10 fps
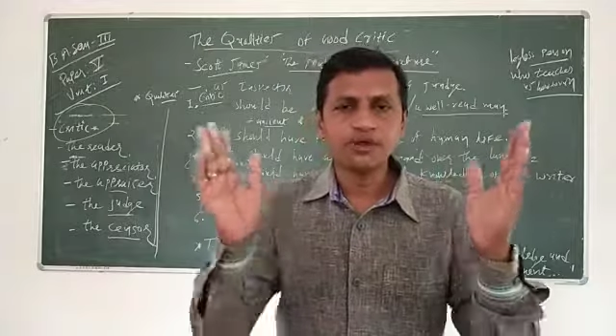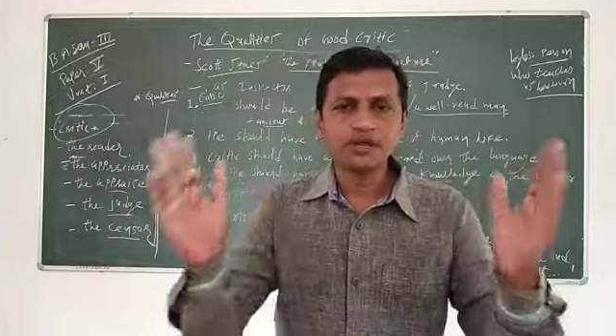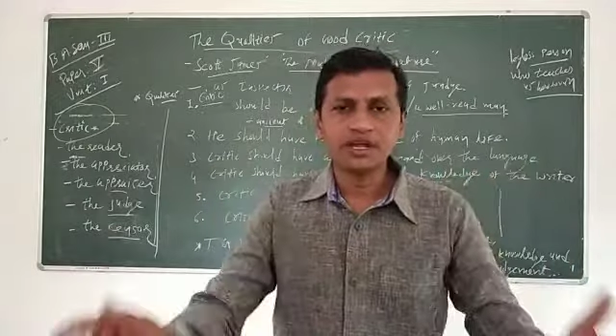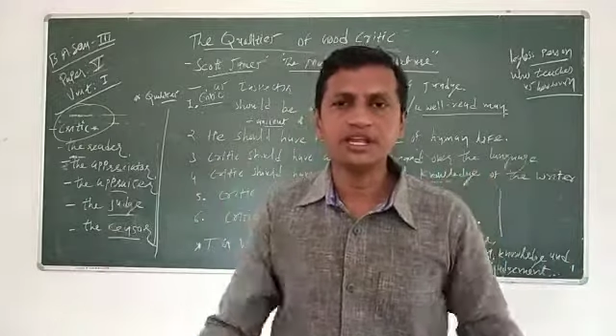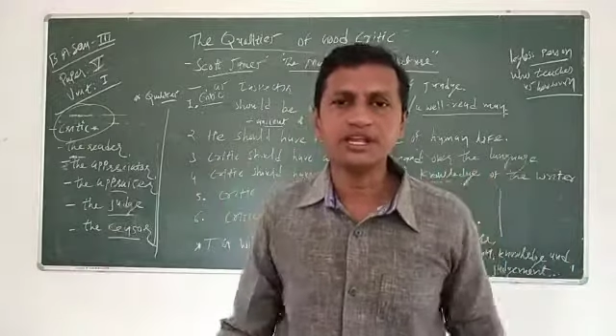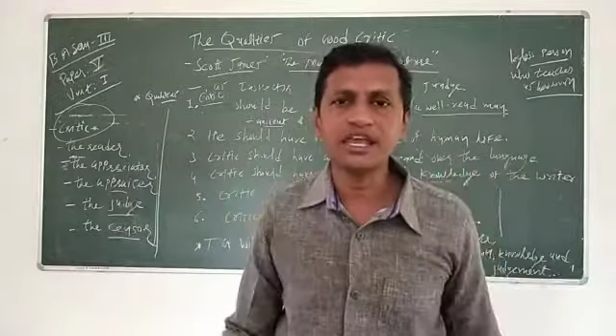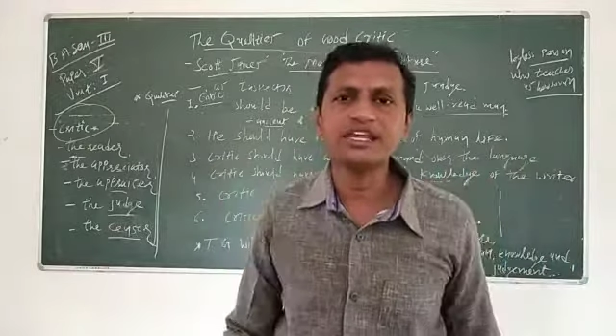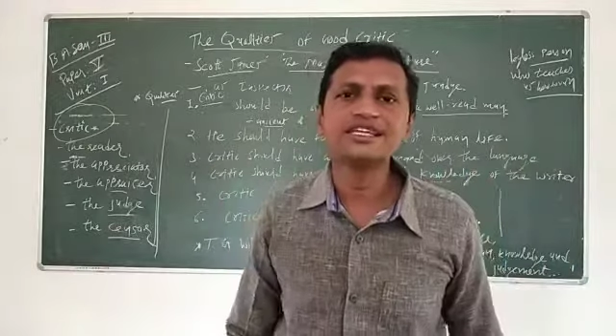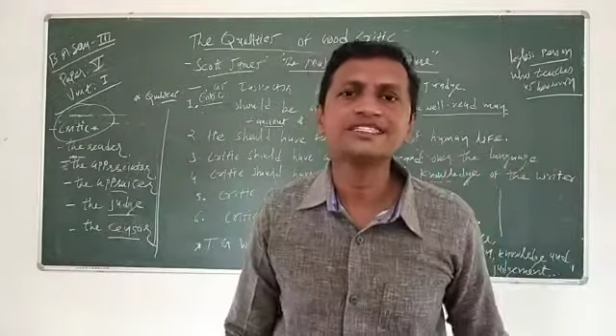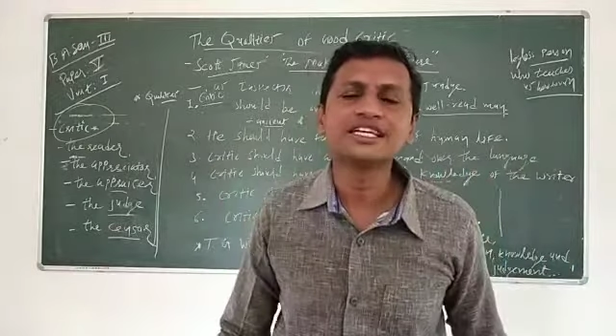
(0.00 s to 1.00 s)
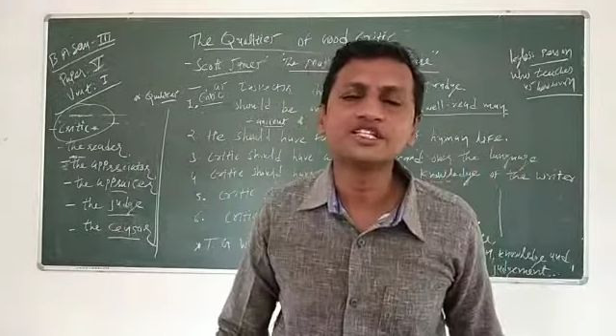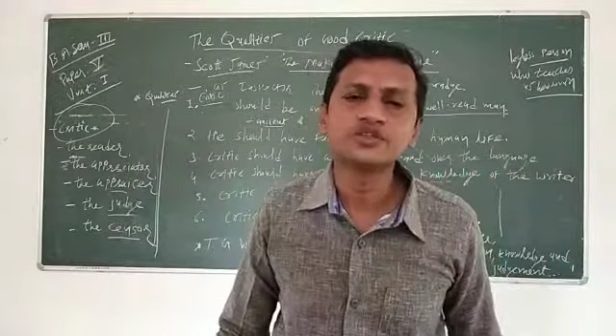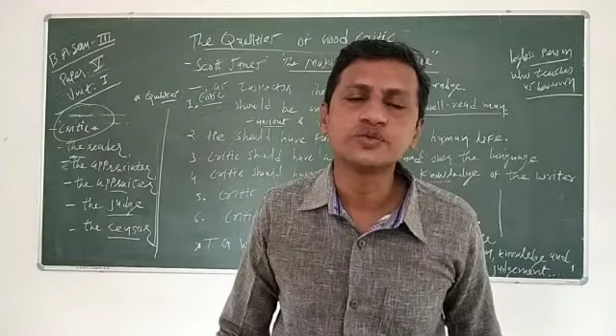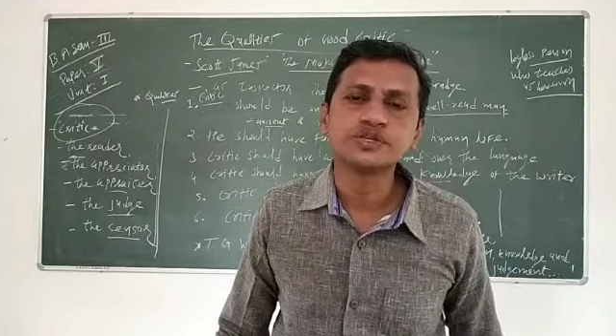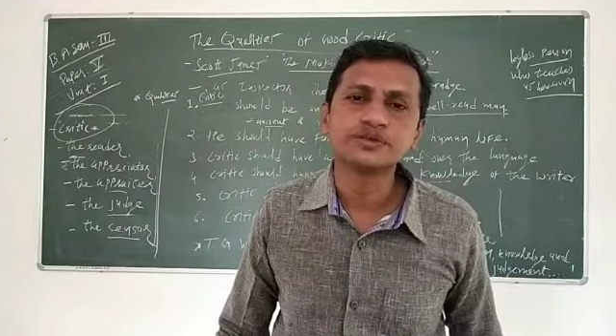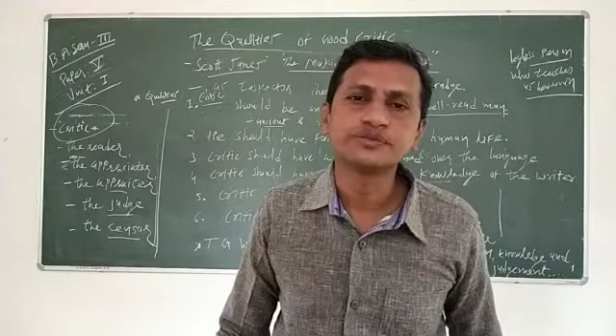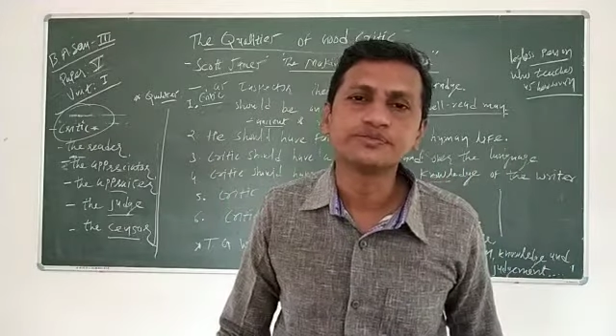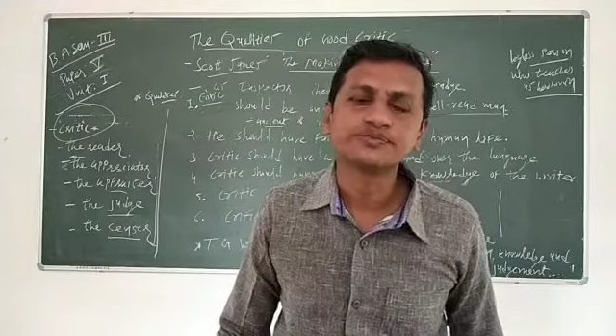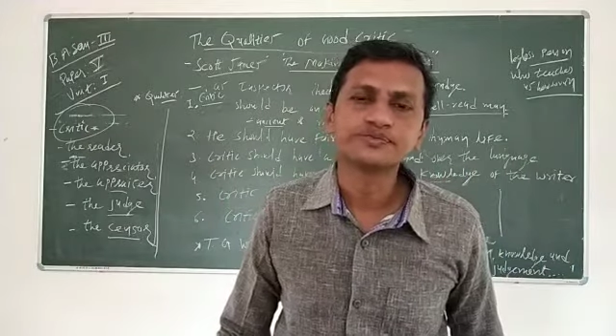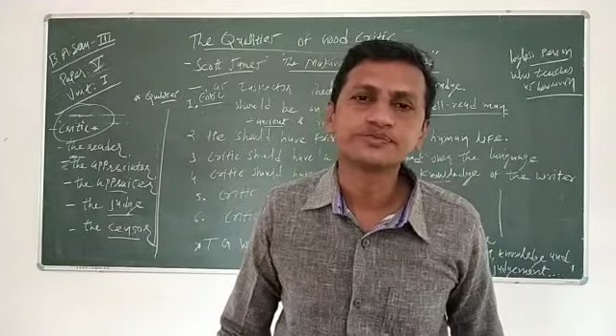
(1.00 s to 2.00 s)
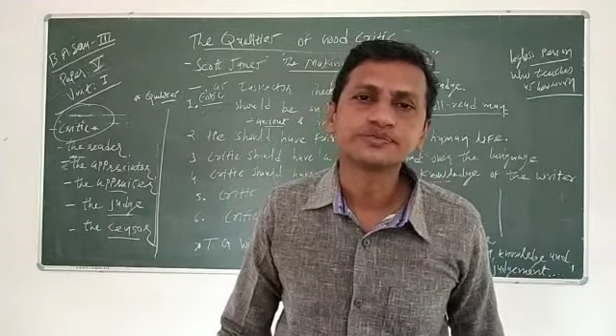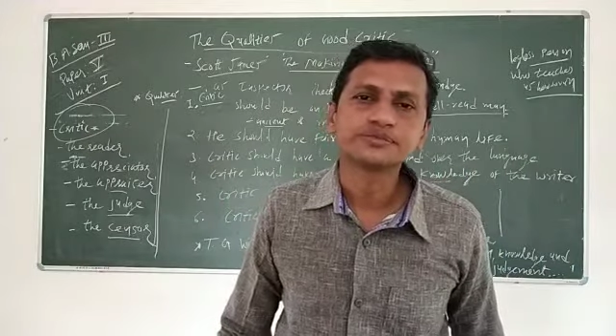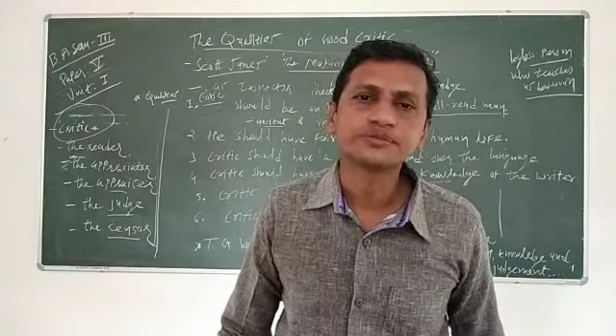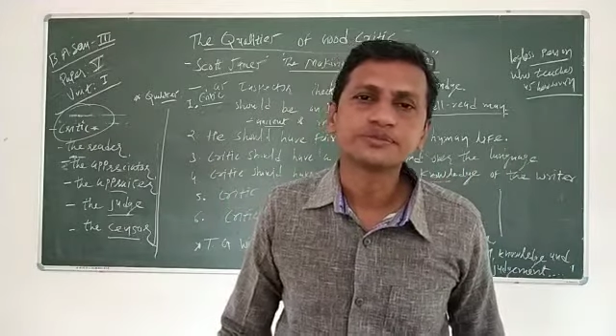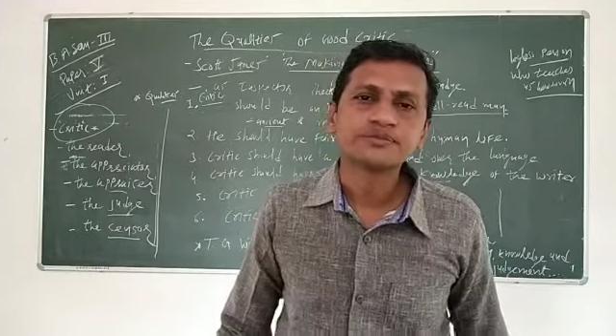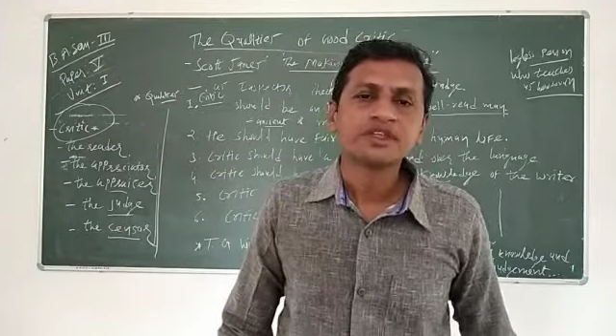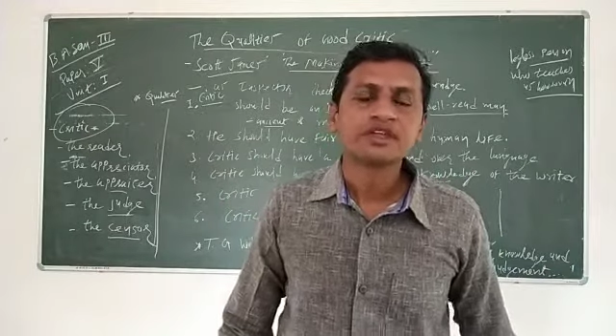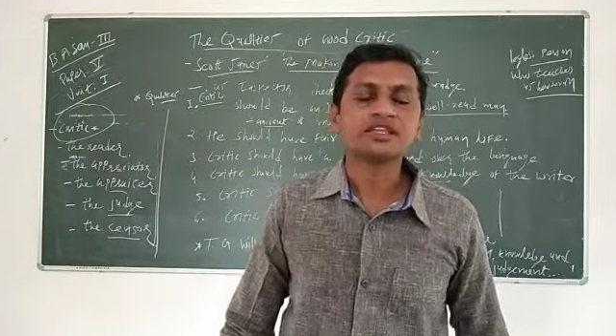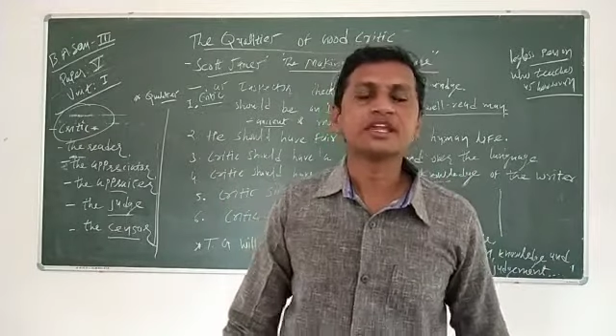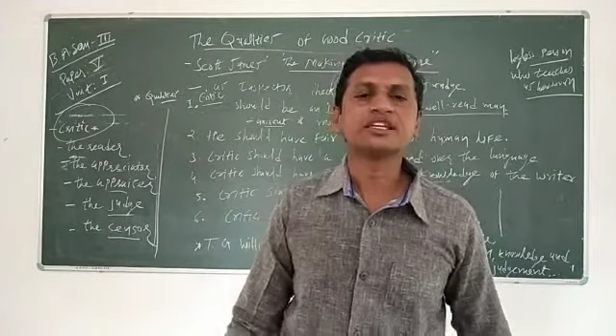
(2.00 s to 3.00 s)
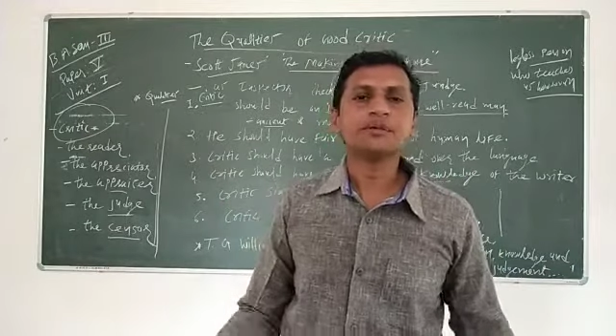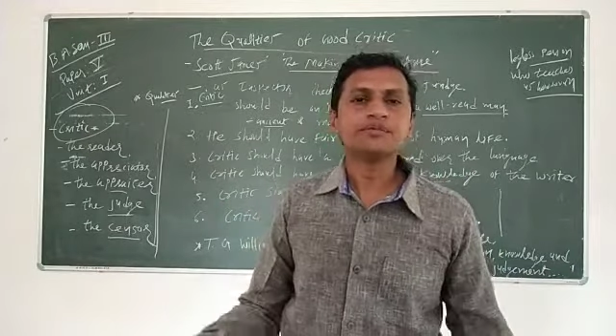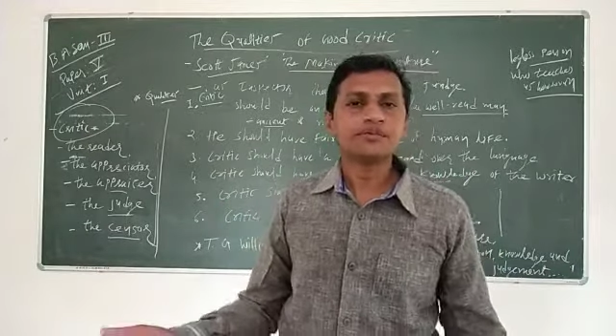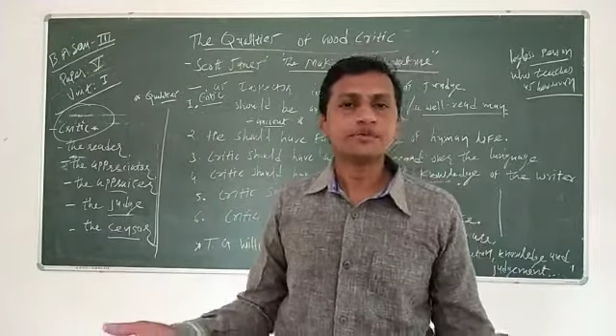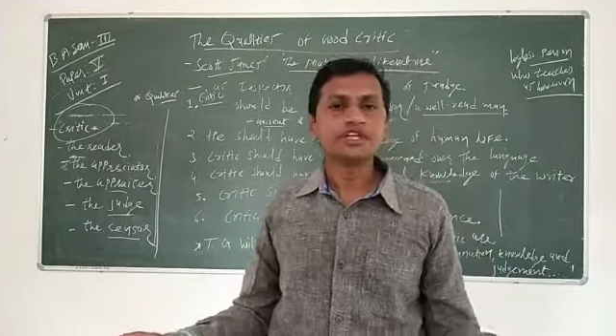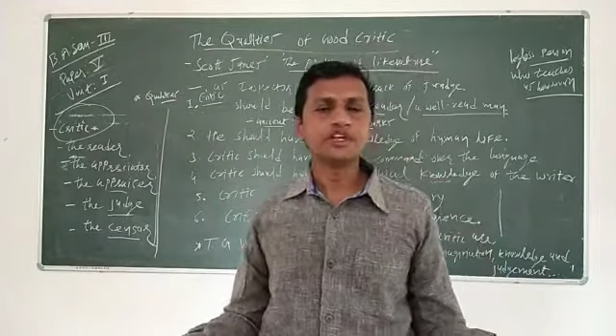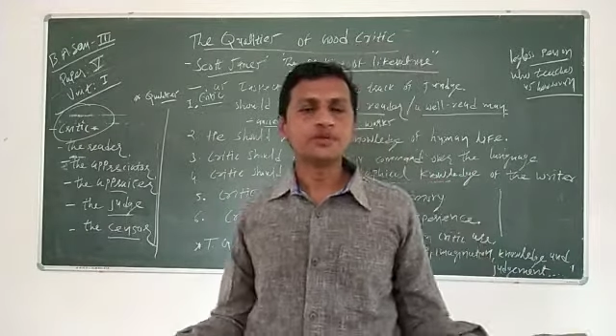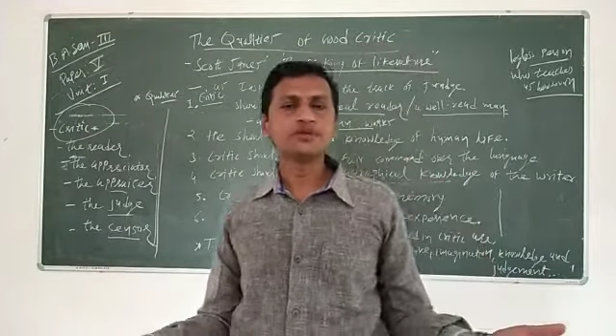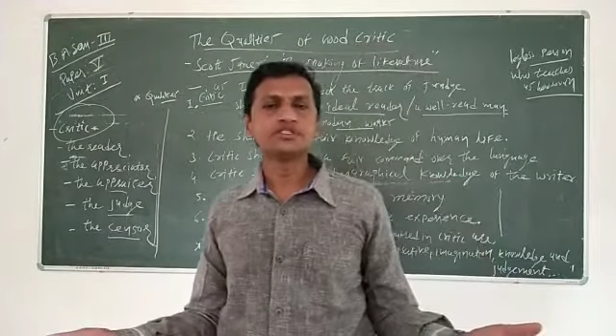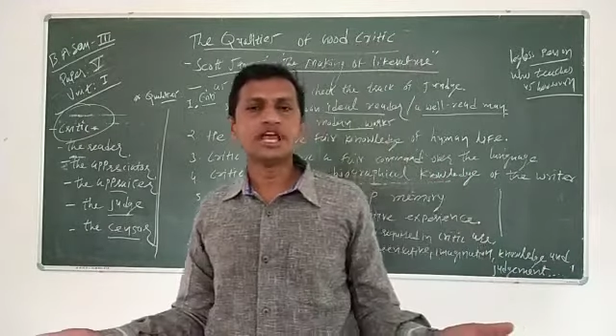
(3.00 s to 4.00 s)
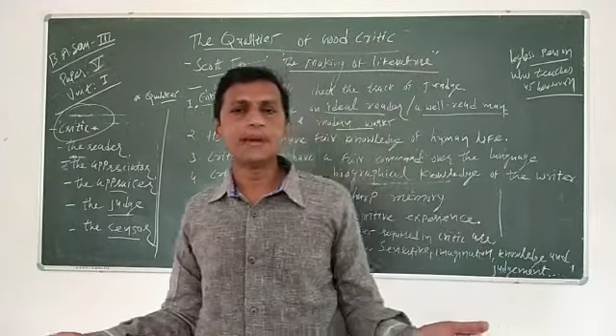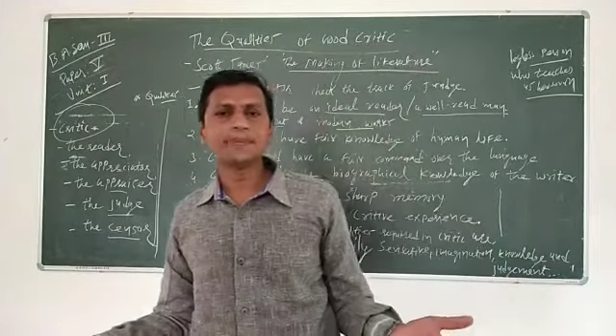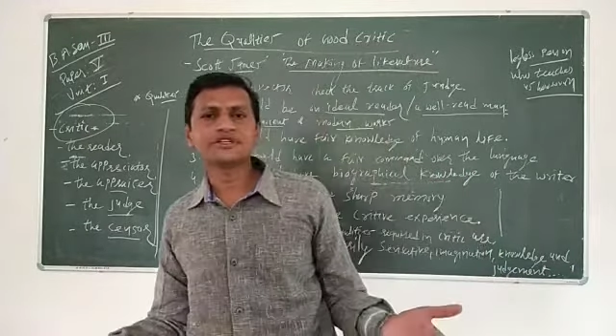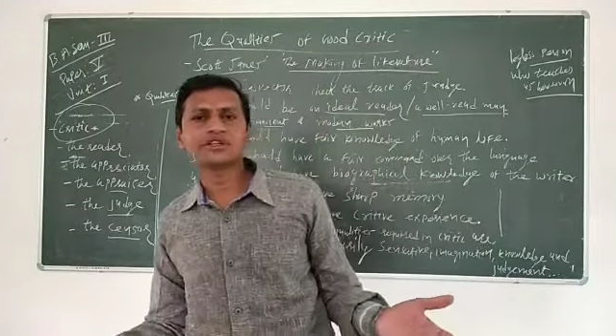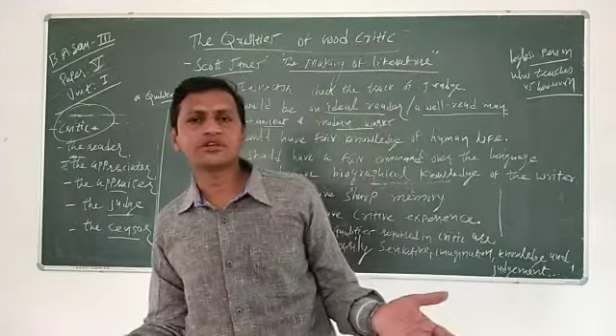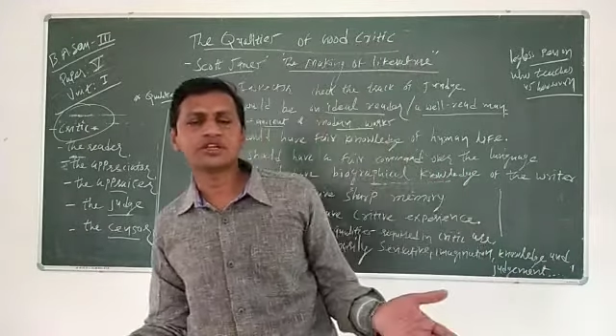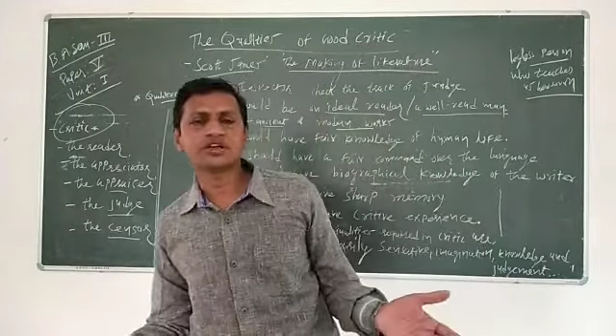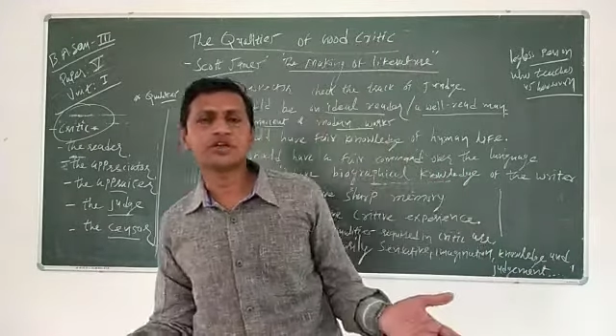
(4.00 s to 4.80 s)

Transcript: that time they used epistolary or series of letter or the plain narrative or